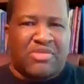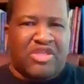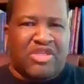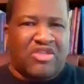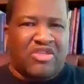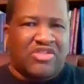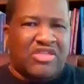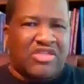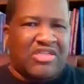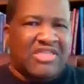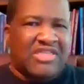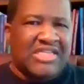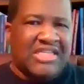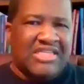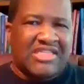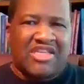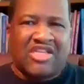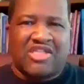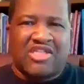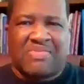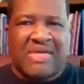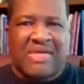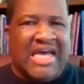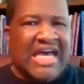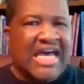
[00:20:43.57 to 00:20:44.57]
because the
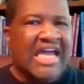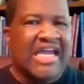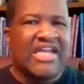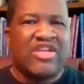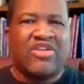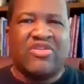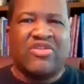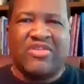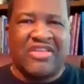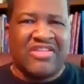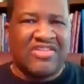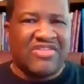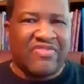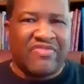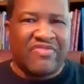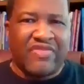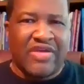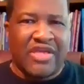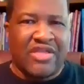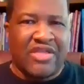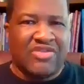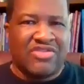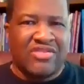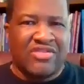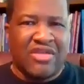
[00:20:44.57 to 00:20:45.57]
details behind these
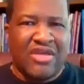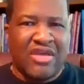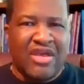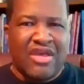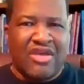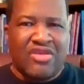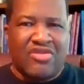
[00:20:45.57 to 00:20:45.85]
events,